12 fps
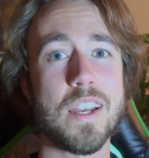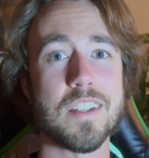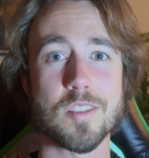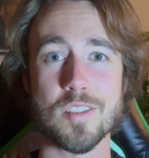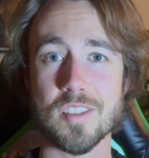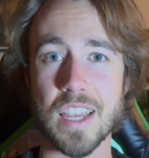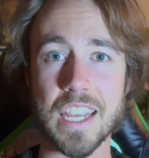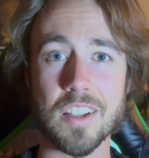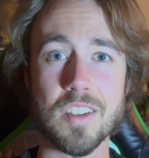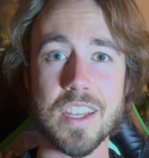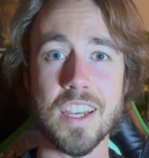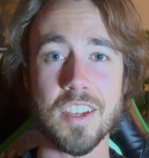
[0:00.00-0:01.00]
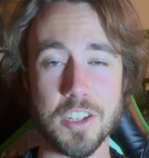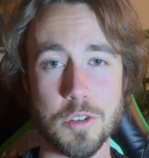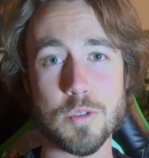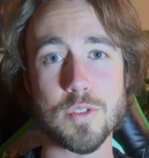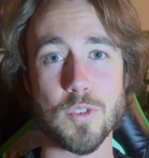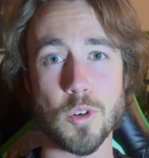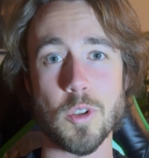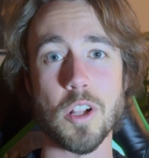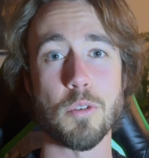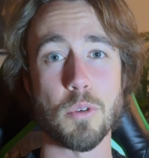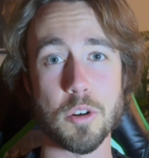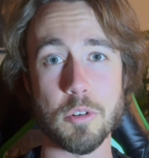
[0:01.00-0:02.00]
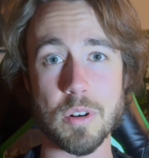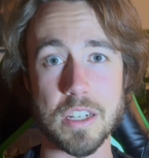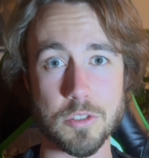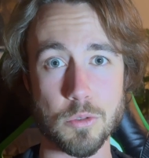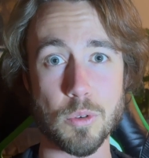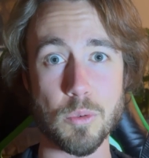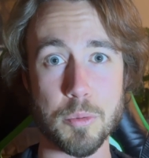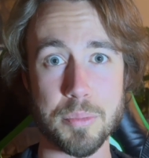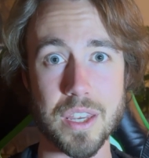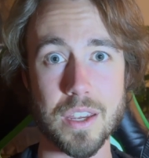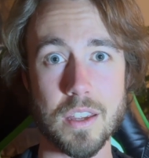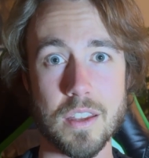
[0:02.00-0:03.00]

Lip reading: insanely useful a rotary tool will be,